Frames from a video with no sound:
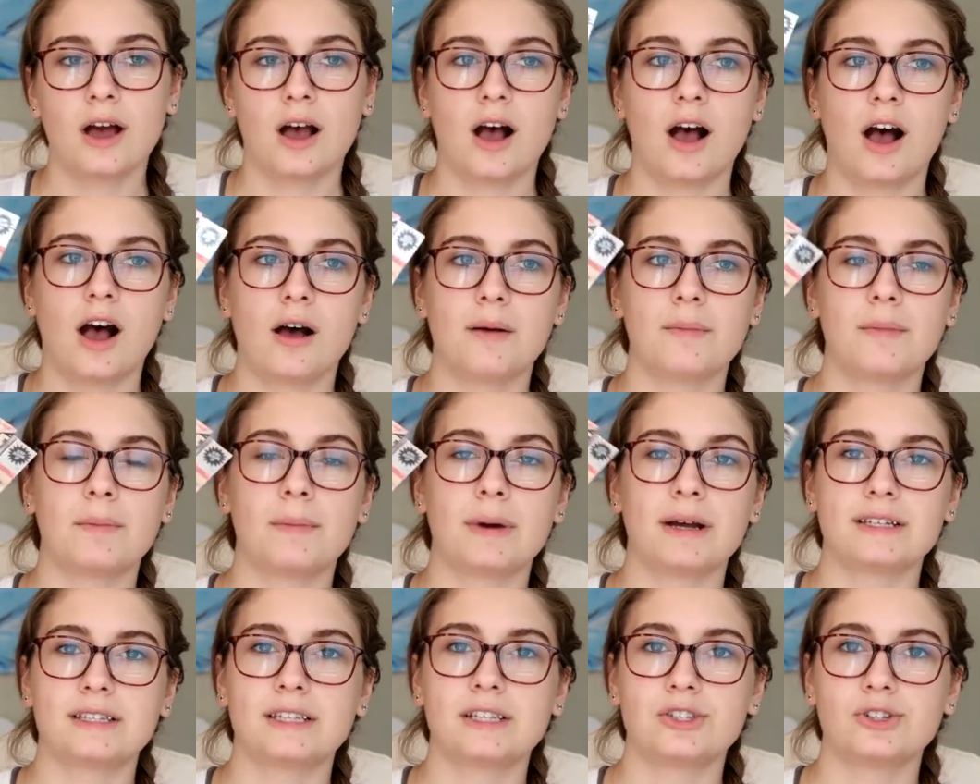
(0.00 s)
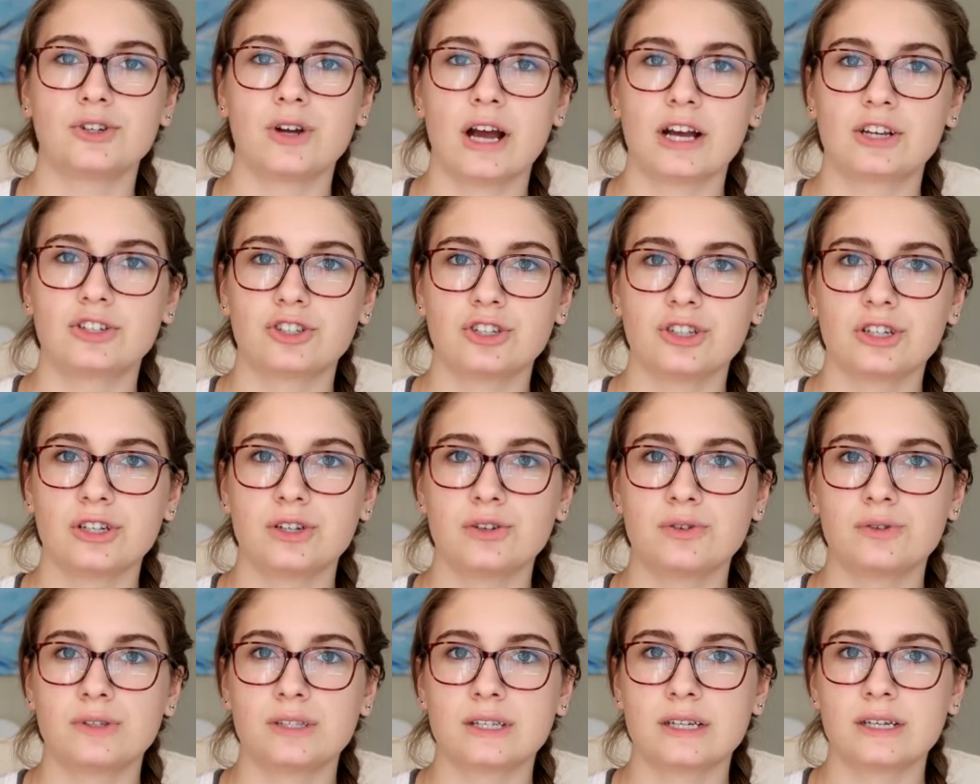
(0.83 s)
My sister actually
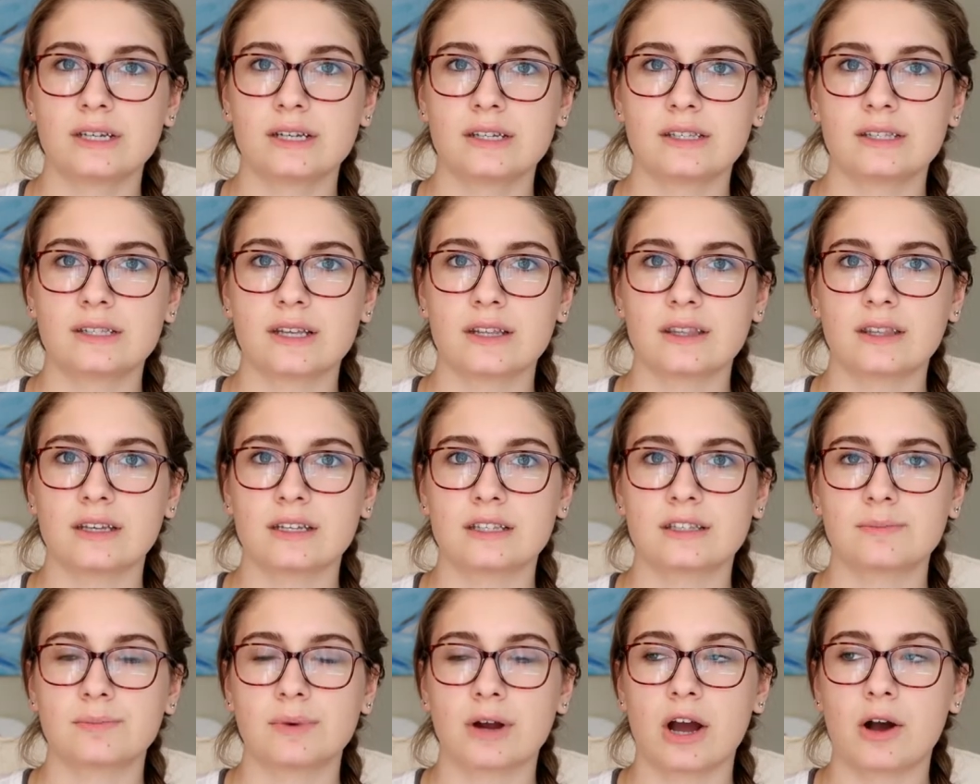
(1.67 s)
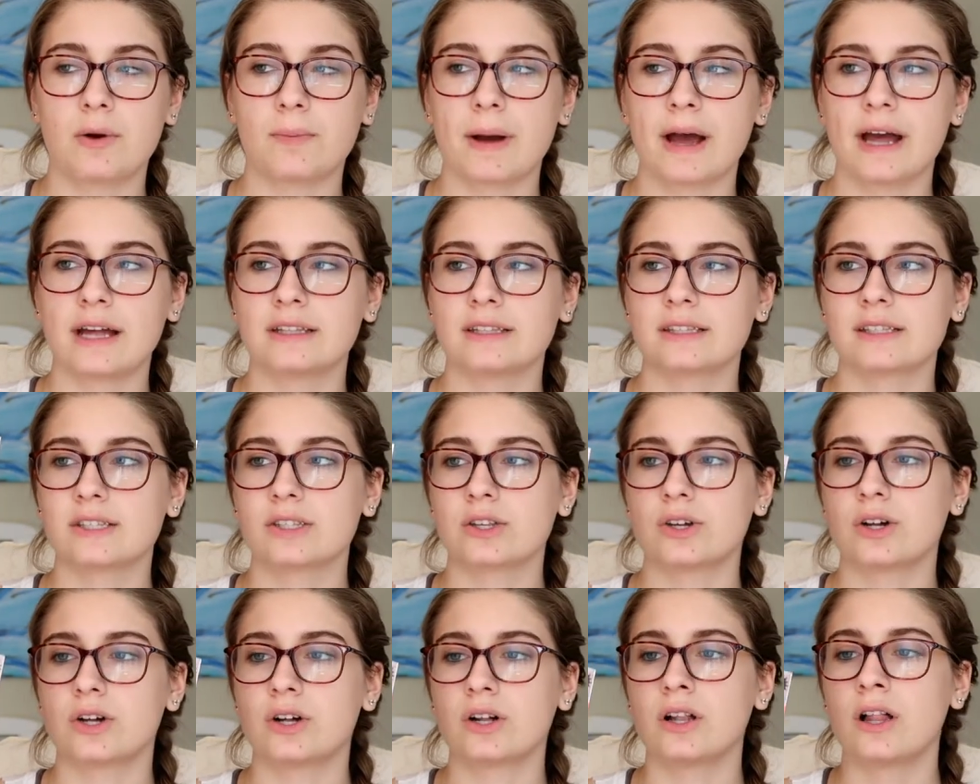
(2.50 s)
uses this brow
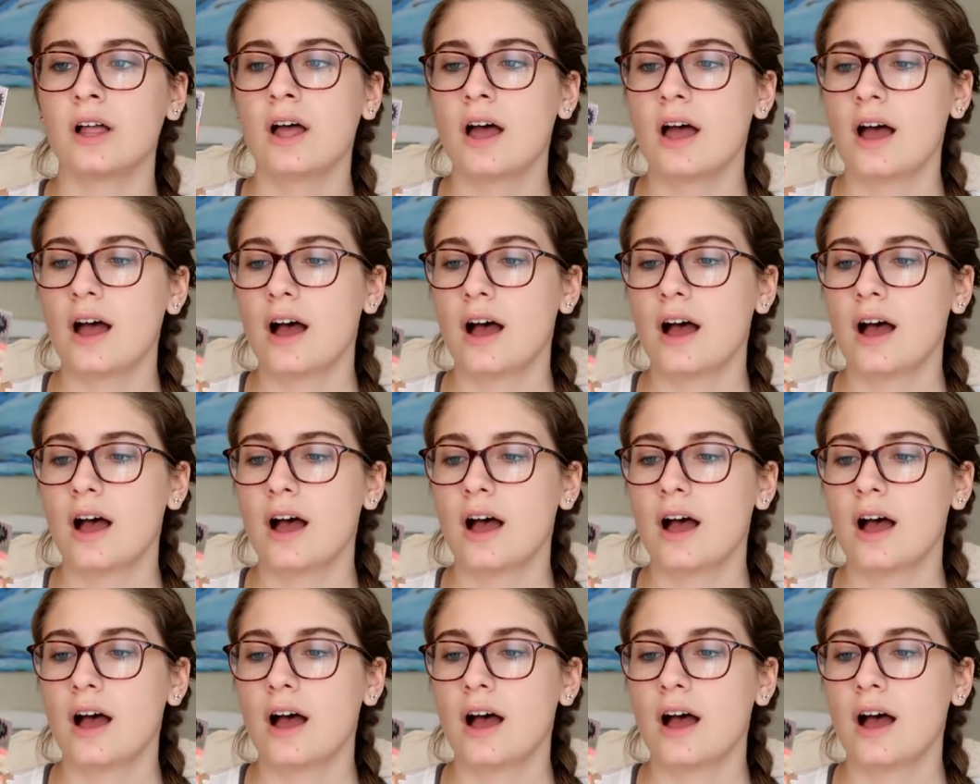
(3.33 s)
pencil.